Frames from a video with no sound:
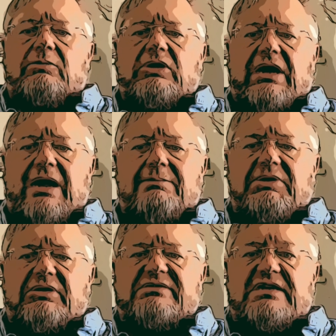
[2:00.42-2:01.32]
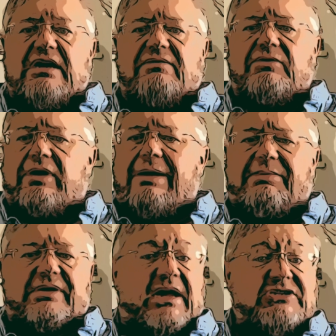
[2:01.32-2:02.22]
reliability of your
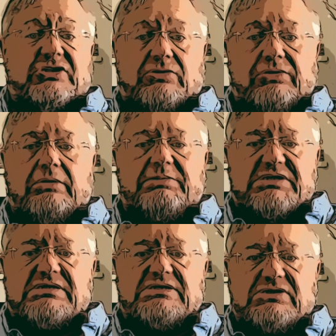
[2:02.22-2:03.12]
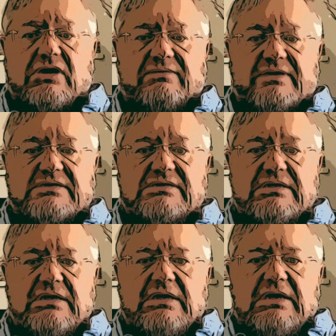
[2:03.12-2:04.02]
application or your business service.
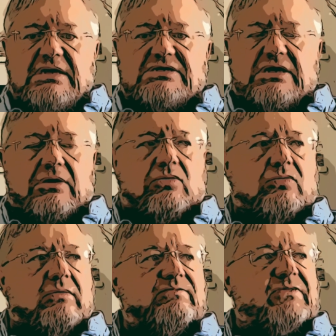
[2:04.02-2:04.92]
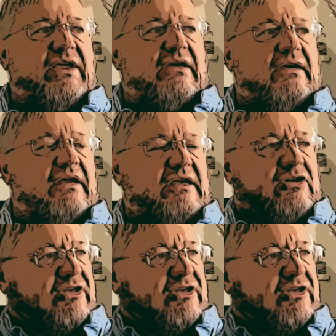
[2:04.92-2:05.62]
So a good